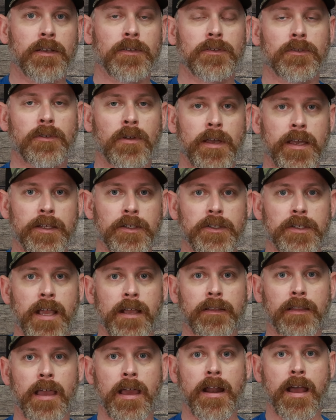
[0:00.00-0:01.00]
So go ahead and
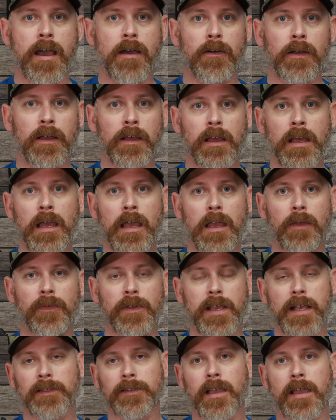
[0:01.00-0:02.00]
check that out. If
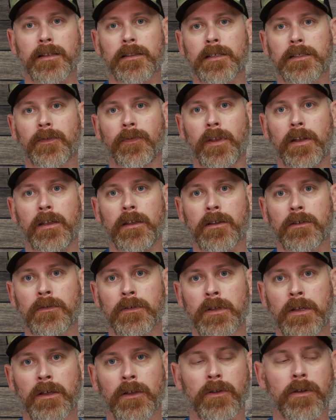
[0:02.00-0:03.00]
you guys like this video,
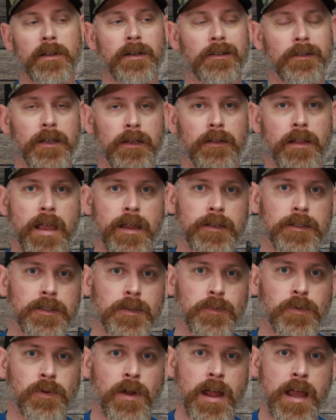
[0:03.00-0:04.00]
go ahead and click like and
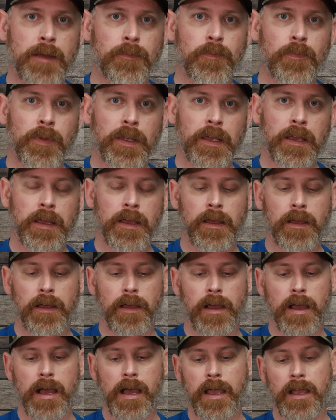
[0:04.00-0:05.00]
subscribe.
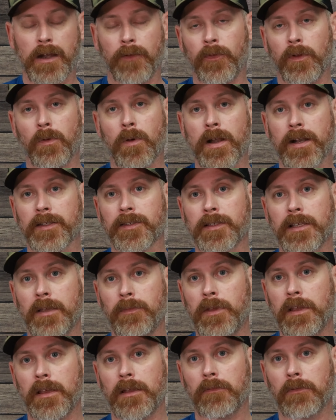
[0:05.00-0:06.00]
And if you want to see
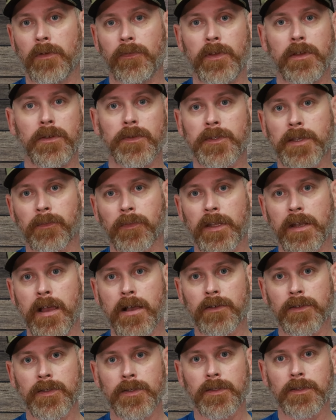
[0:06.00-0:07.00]
me review something
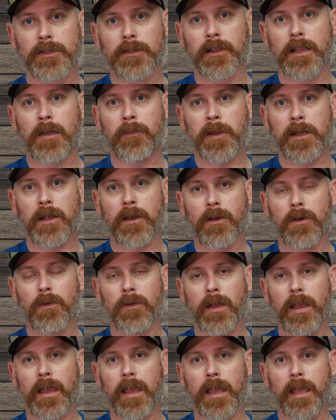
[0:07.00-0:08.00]
else, let me
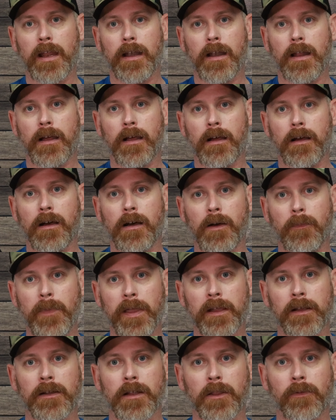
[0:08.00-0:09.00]
know, and I'll
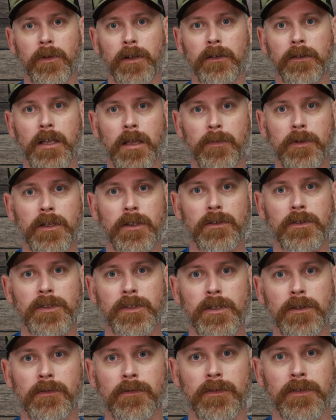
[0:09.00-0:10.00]
make another one coming to you
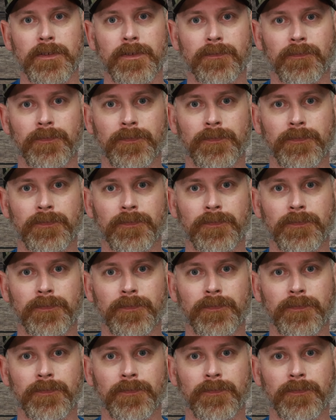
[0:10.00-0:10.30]
soon.